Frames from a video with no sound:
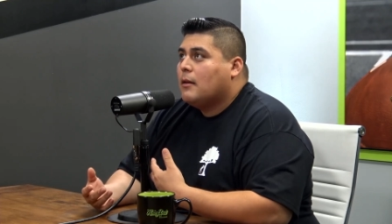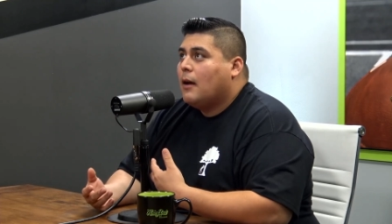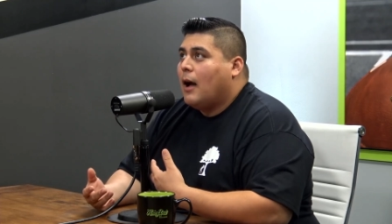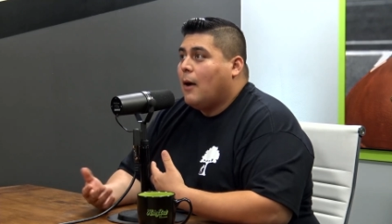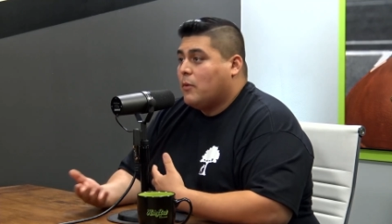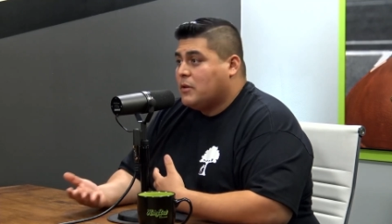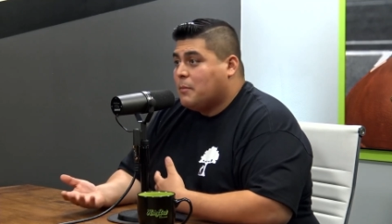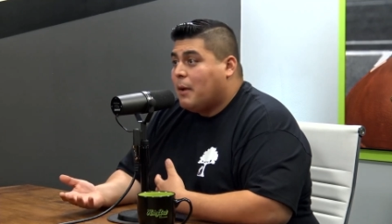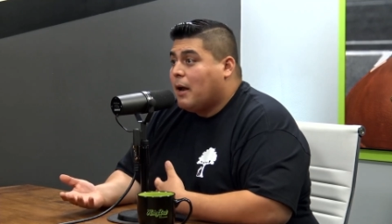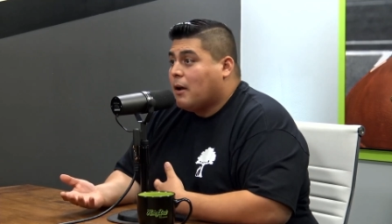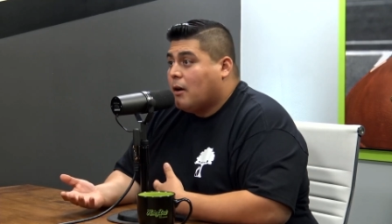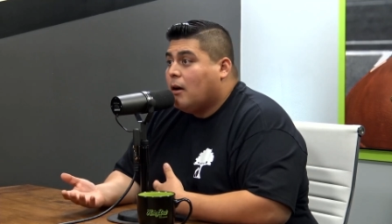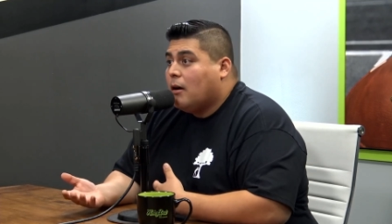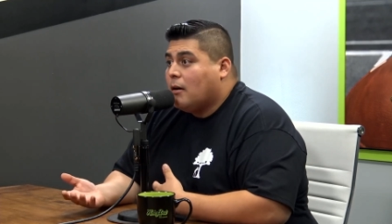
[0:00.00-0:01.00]
I wasn't buy a
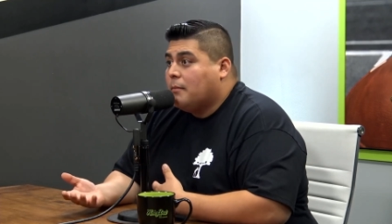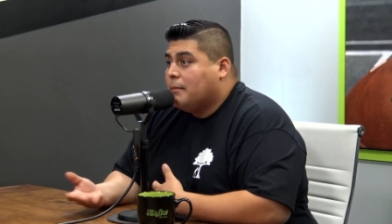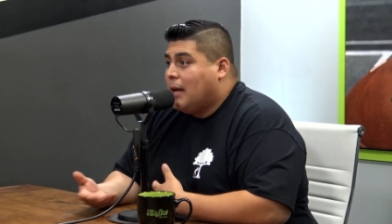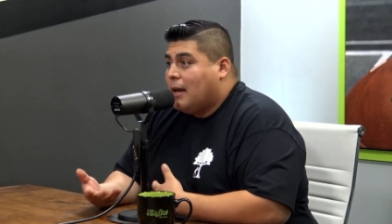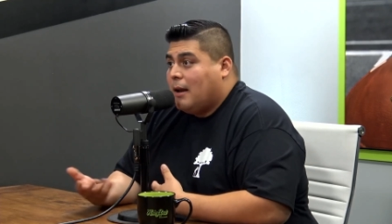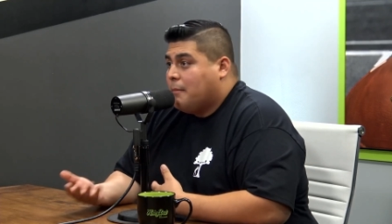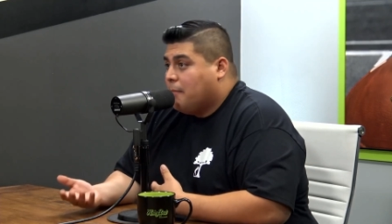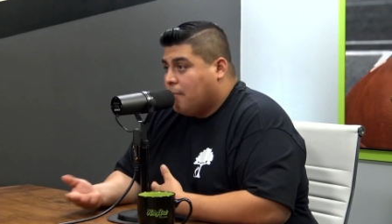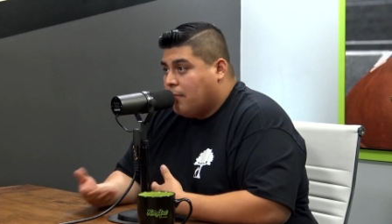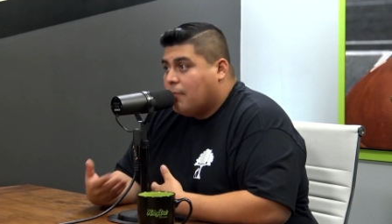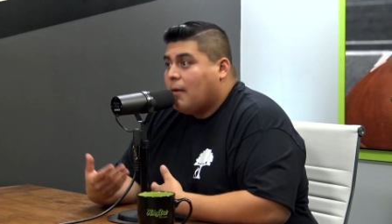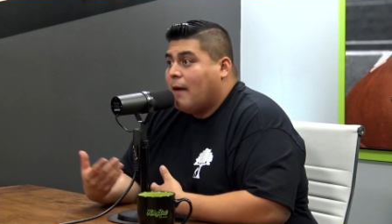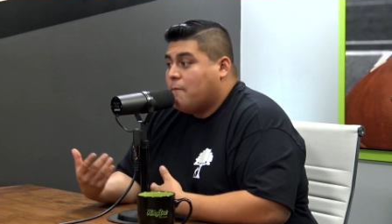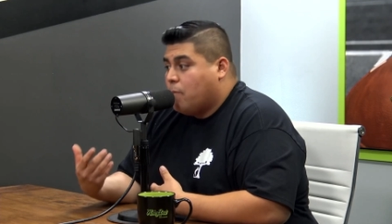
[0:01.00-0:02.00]
car,
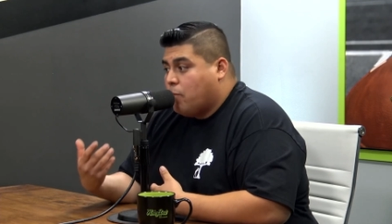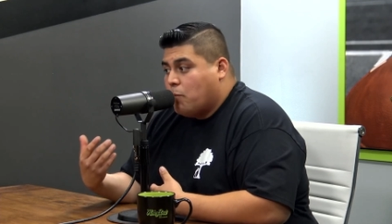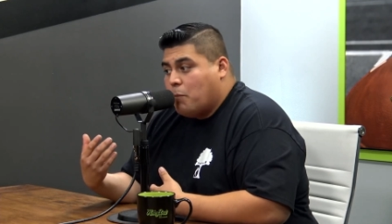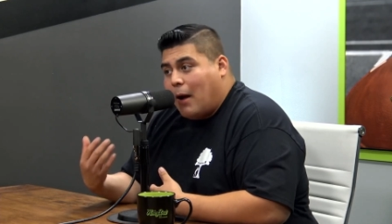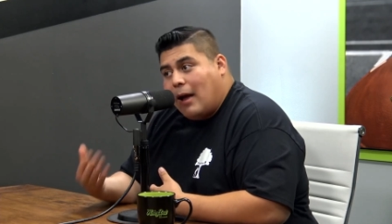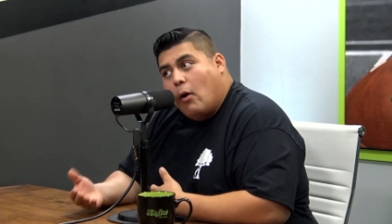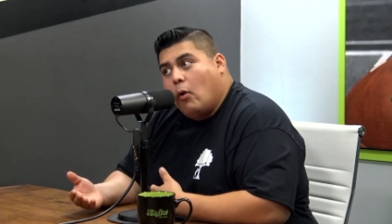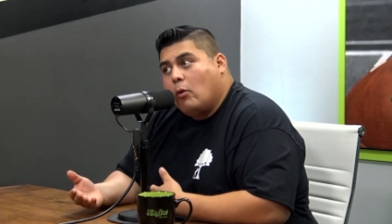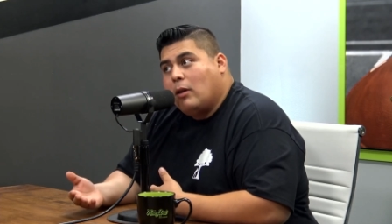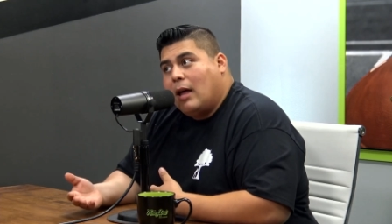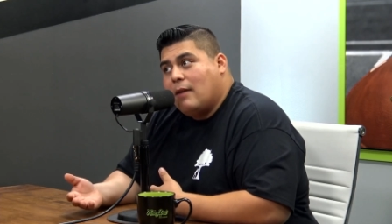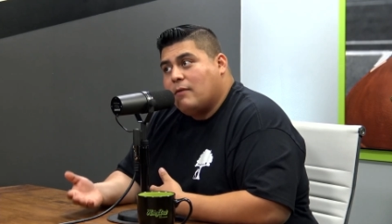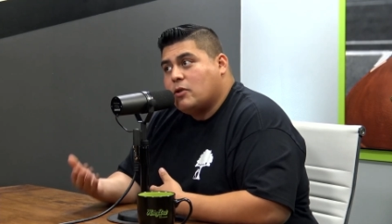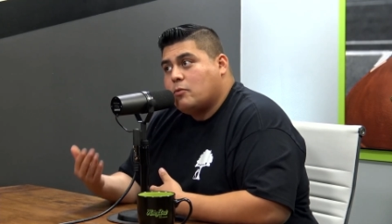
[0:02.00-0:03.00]
man. My whole
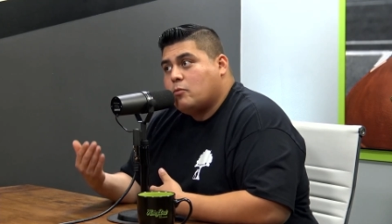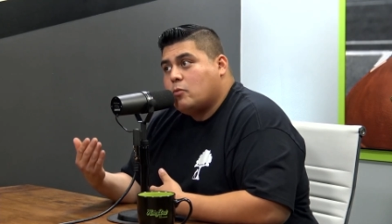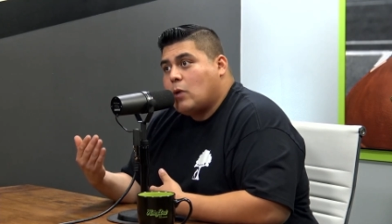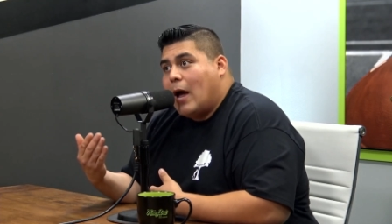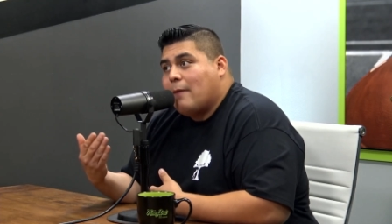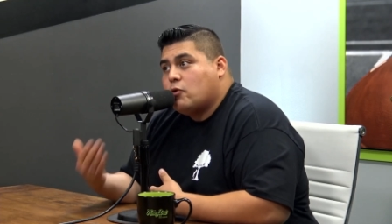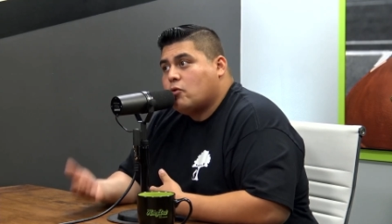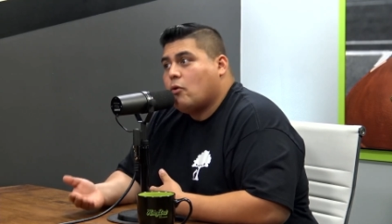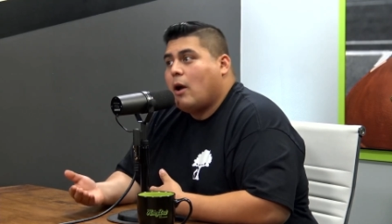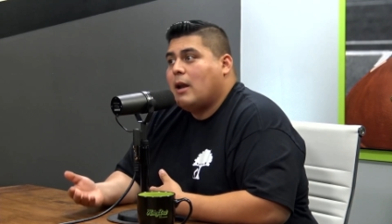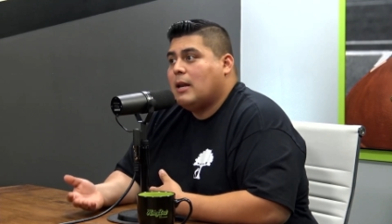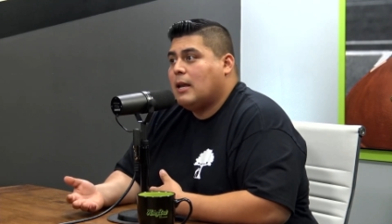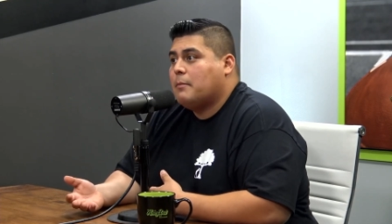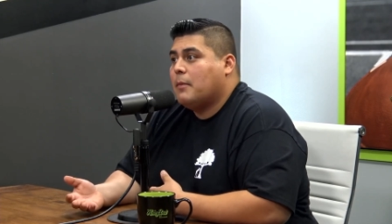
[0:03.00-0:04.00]
life I'm trying
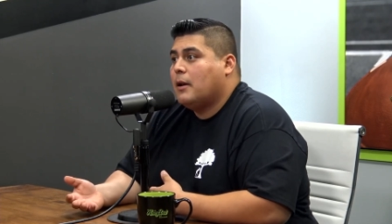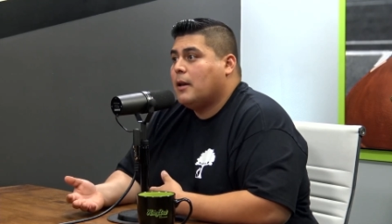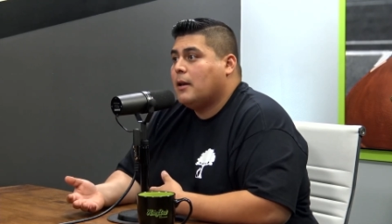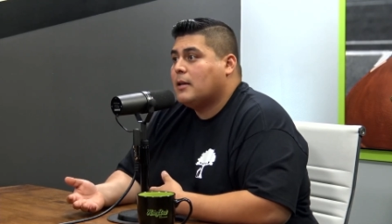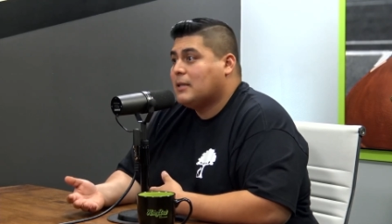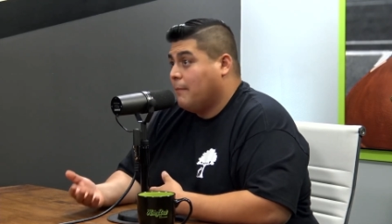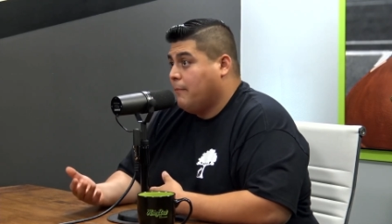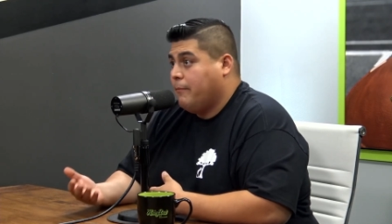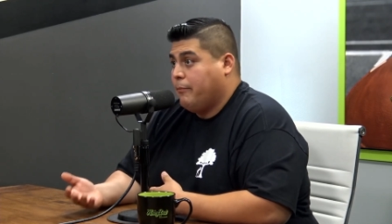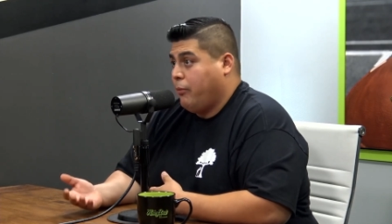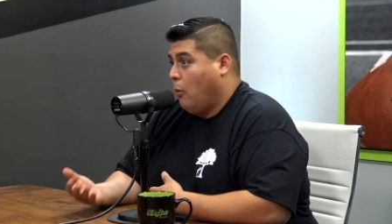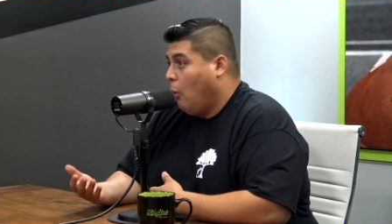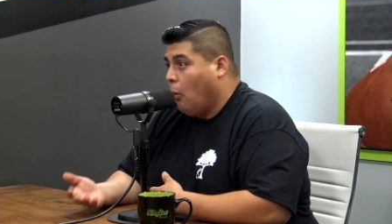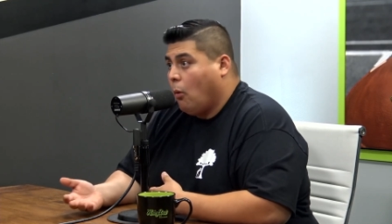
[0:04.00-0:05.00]
to get money because I'm
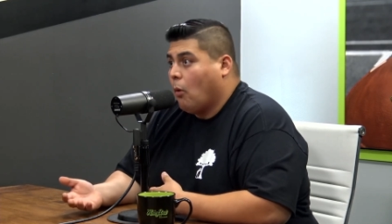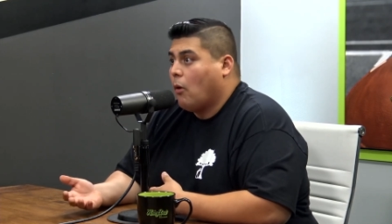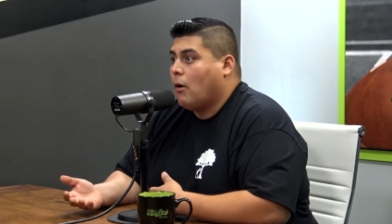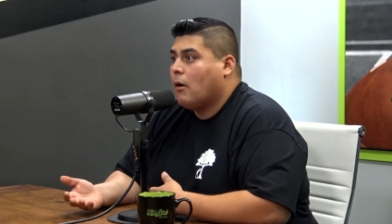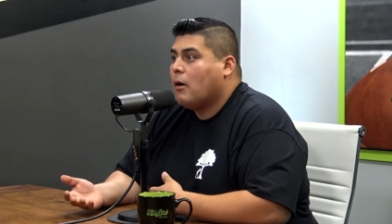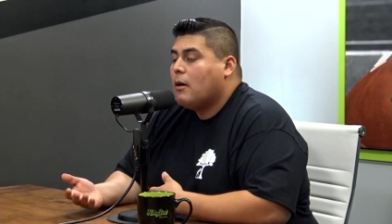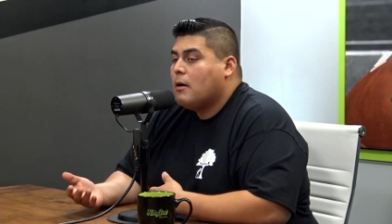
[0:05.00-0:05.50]
poor.